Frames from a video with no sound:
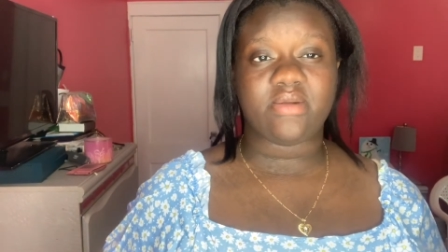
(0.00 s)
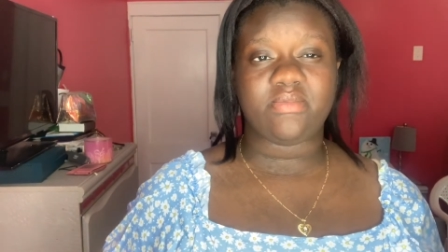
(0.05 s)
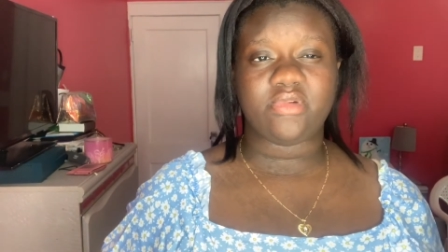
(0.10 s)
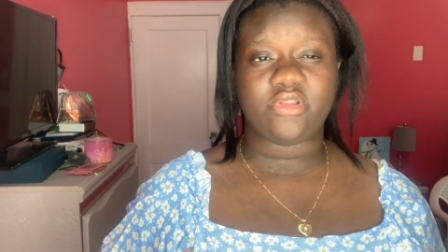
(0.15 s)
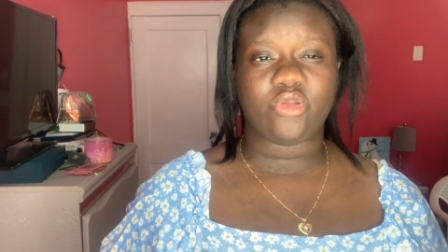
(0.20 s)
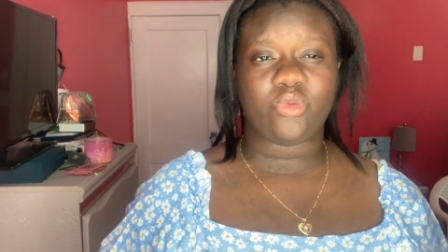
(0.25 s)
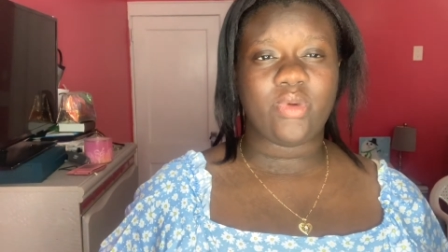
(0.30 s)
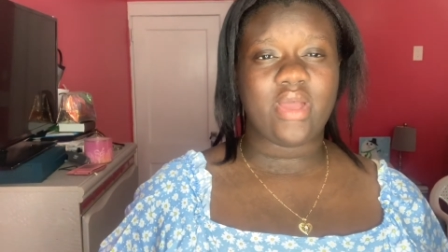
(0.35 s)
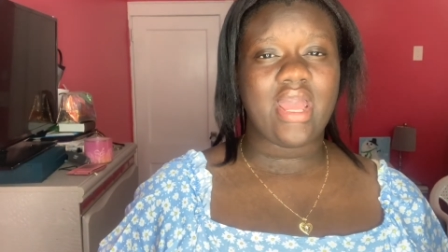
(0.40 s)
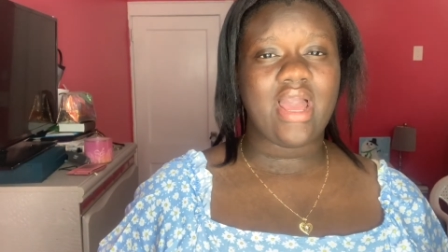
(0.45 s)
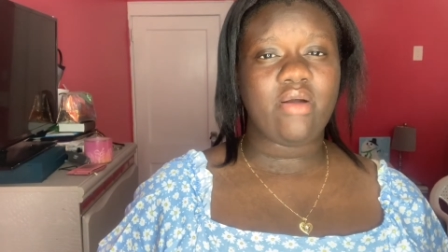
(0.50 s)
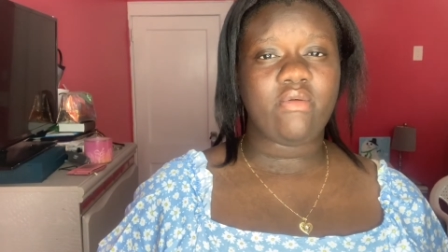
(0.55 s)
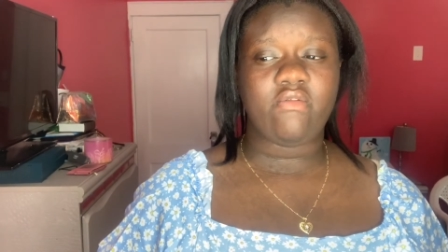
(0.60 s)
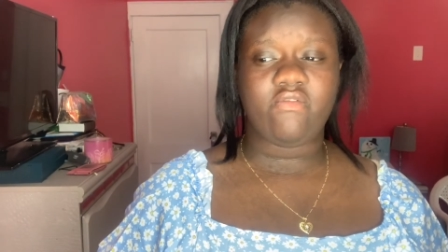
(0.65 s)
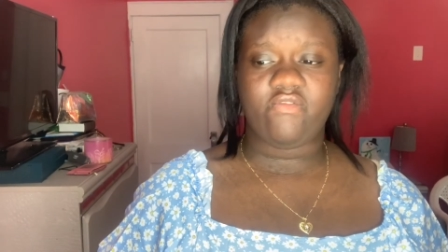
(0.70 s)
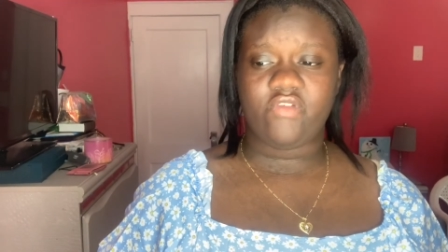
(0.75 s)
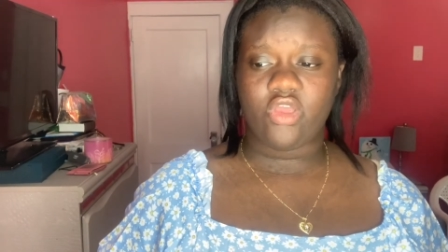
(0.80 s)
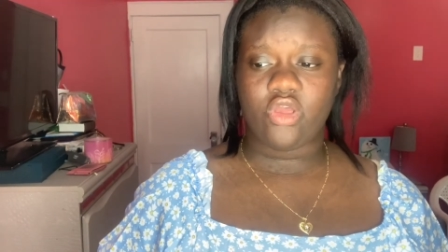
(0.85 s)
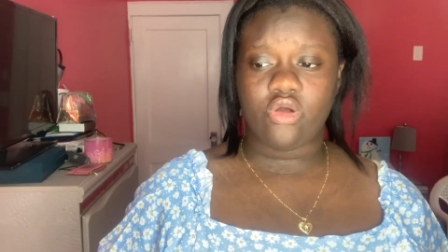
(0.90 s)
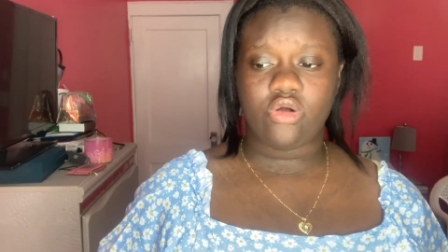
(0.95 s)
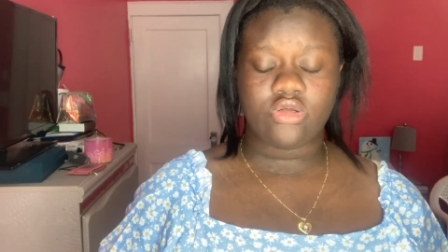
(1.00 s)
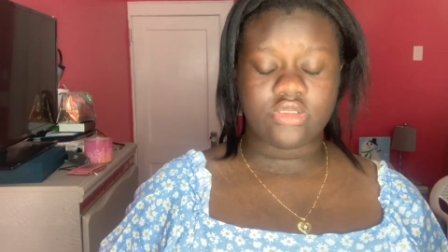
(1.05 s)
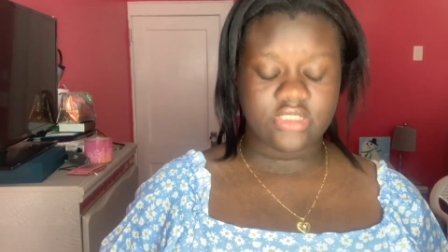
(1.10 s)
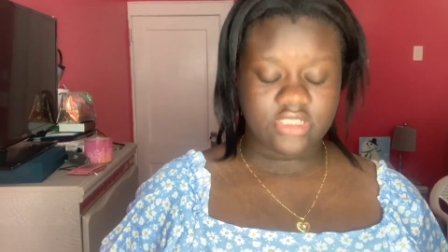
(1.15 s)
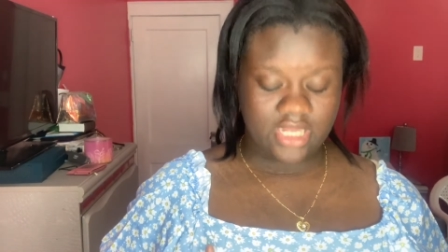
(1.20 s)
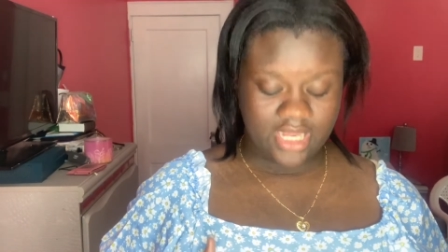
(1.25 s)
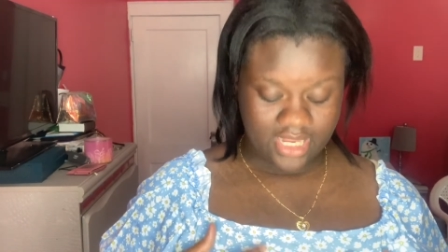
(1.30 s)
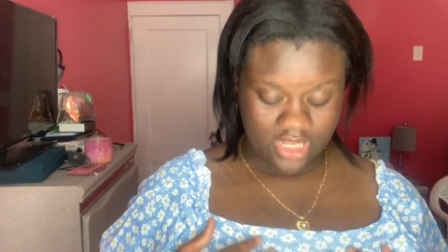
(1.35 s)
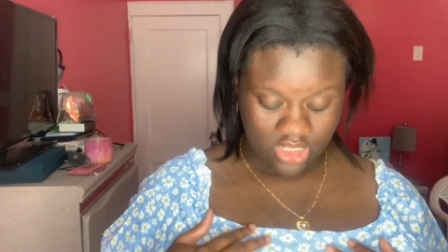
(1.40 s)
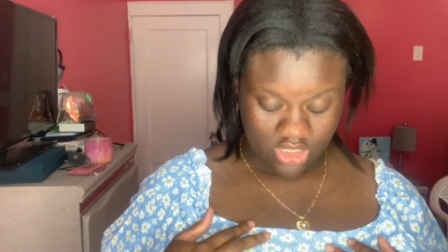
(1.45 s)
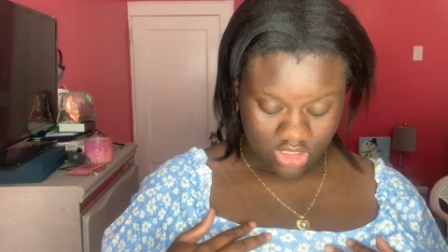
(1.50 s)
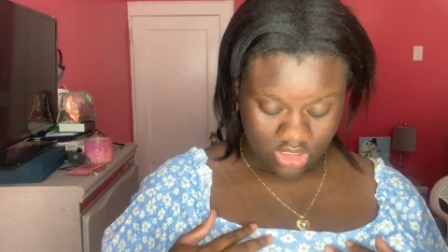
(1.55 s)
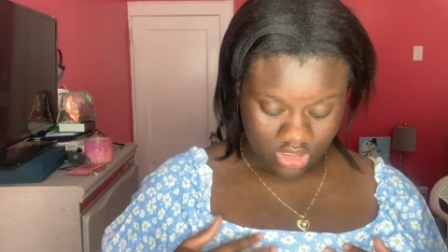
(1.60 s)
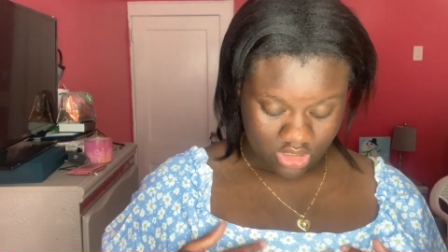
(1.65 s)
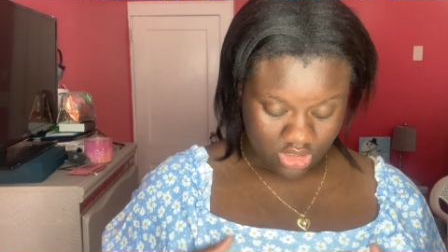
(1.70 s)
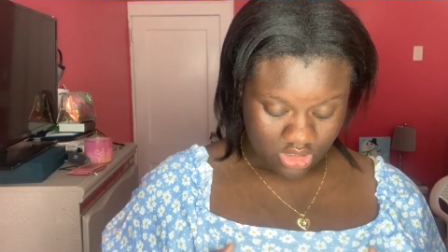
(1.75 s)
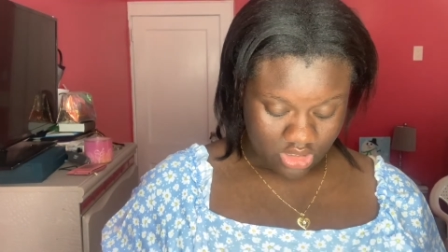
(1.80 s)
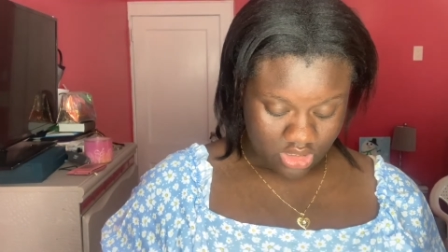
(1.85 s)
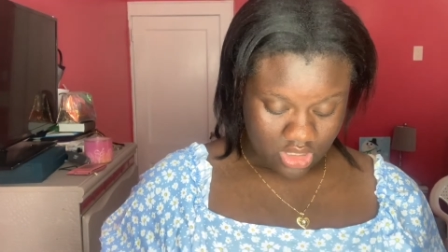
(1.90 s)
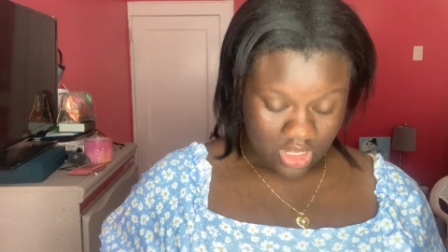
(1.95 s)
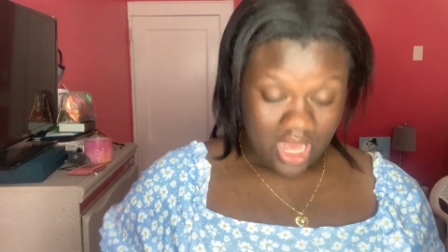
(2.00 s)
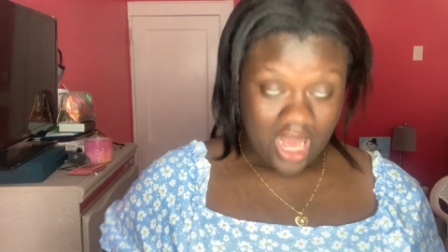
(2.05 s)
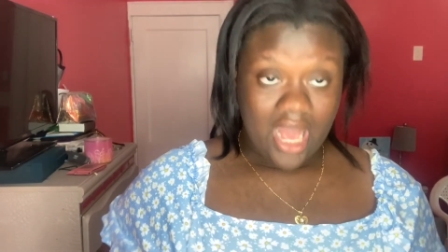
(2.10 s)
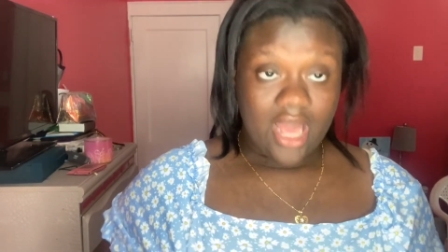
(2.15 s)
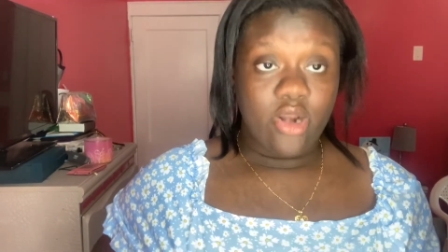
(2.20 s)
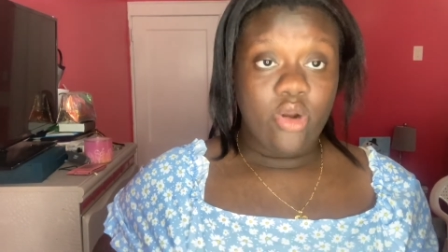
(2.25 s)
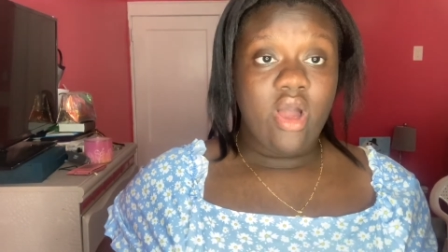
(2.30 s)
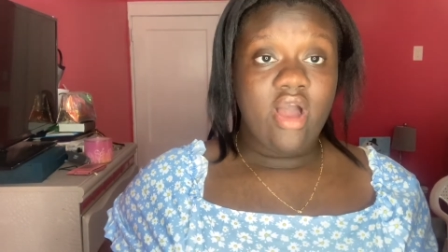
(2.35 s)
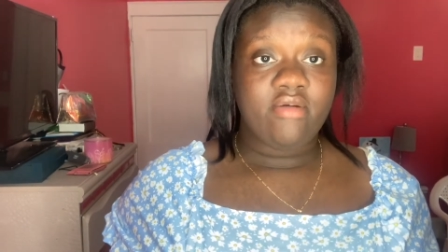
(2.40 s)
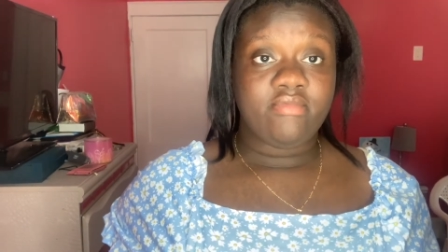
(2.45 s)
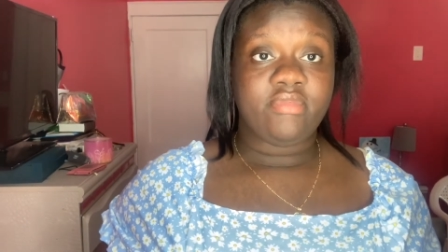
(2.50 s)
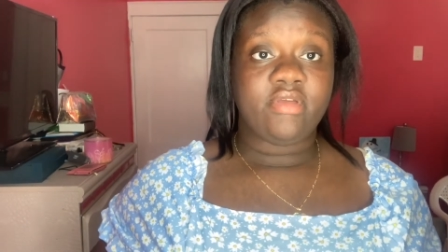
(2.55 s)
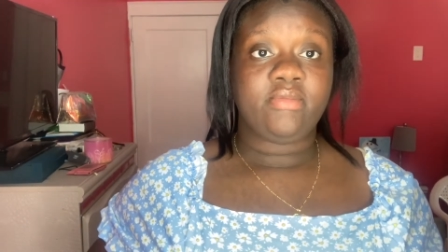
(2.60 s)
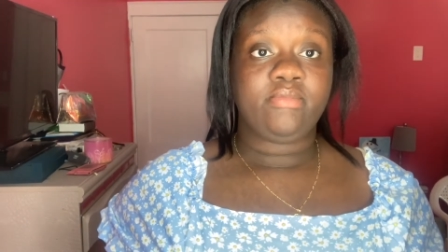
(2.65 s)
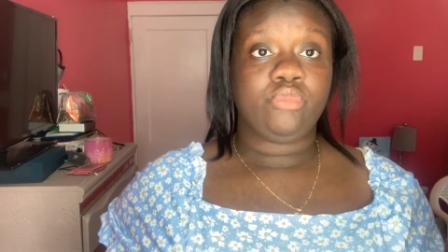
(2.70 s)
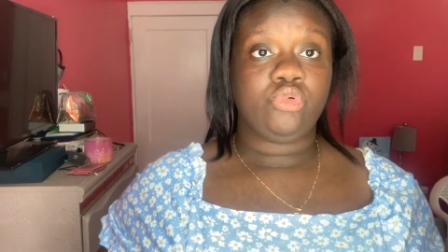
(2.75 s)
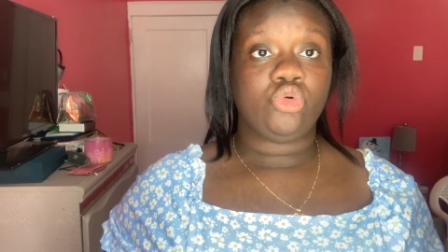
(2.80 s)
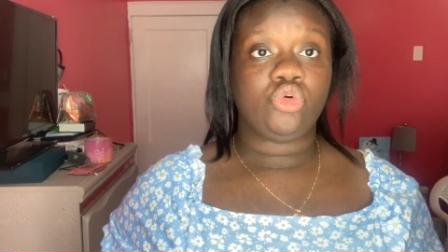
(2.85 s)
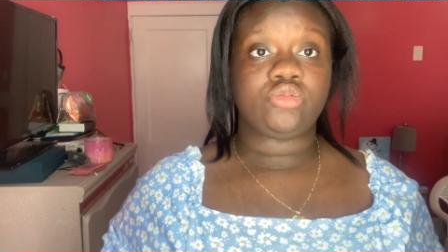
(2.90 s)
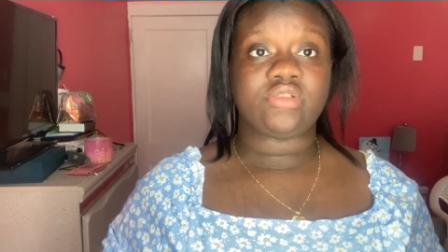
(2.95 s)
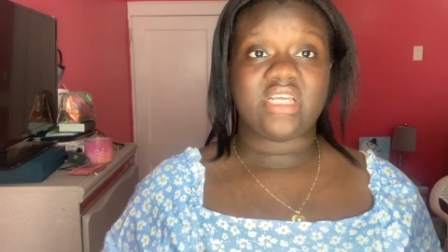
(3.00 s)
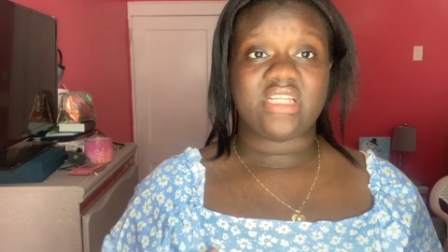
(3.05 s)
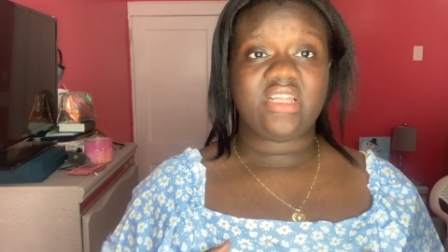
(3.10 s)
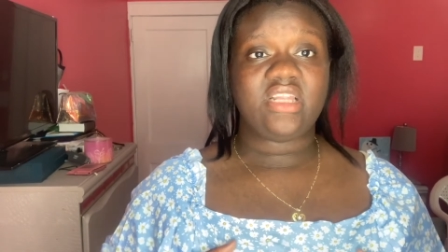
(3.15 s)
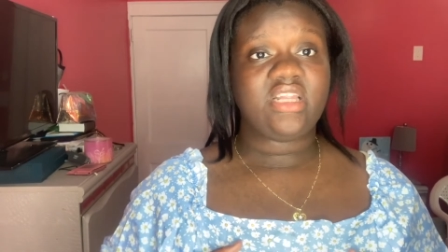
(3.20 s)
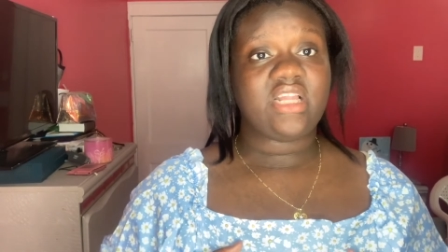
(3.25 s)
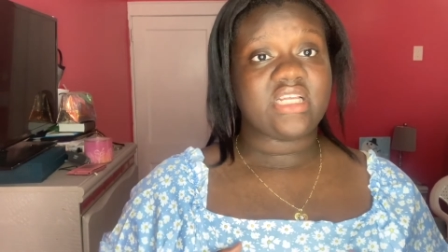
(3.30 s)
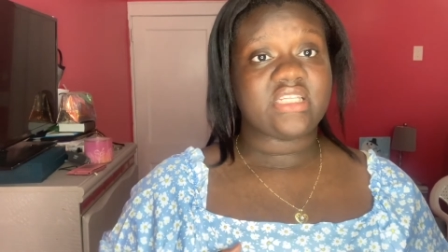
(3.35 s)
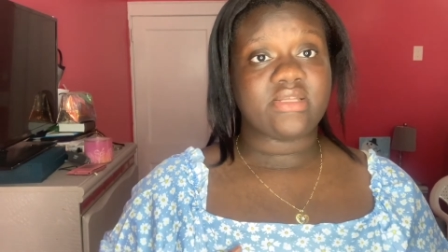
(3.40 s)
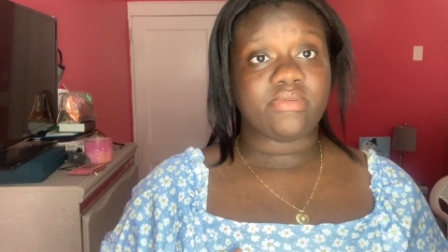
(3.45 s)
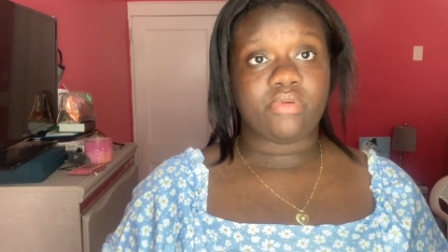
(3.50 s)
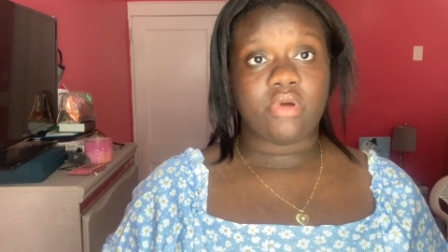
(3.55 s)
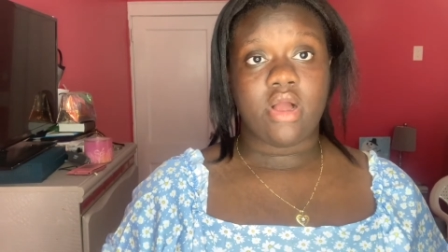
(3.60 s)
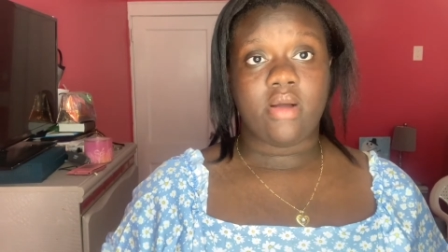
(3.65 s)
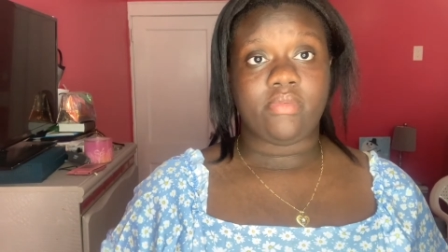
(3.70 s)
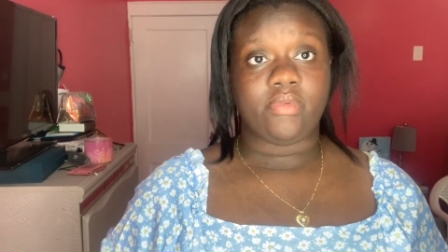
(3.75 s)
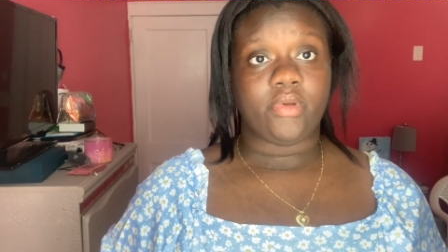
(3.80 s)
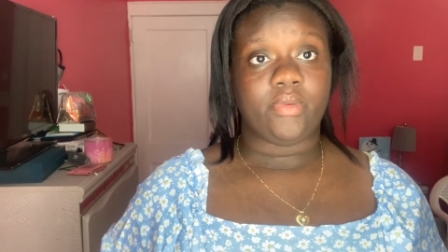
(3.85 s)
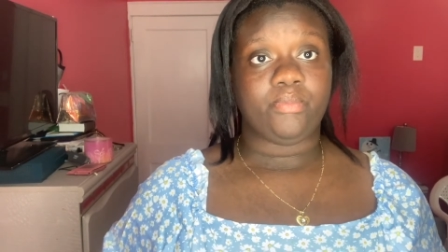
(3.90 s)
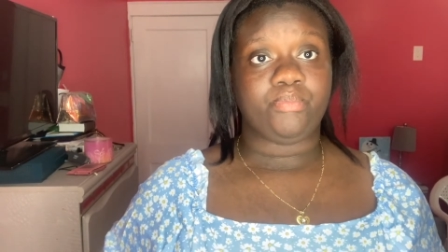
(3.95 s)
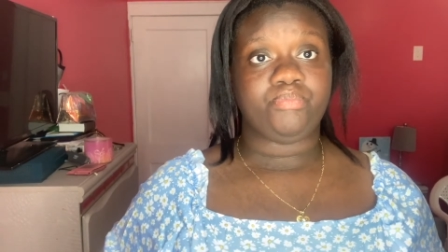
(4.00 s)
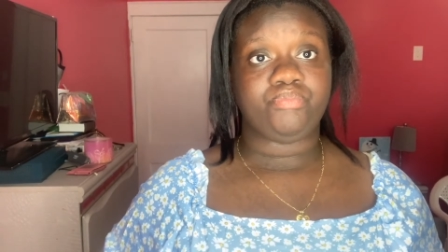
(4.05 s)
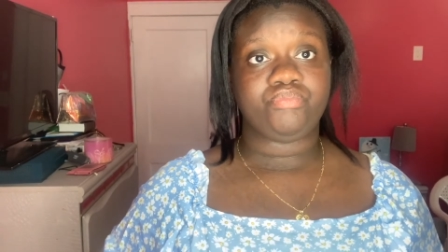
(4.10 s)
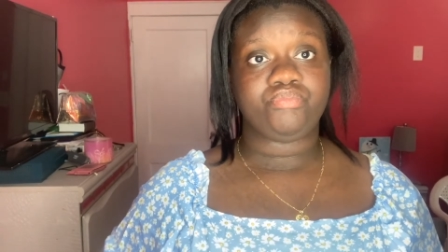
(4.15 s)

But the way how it feels, like I know I have big boobs. I think that's the problem.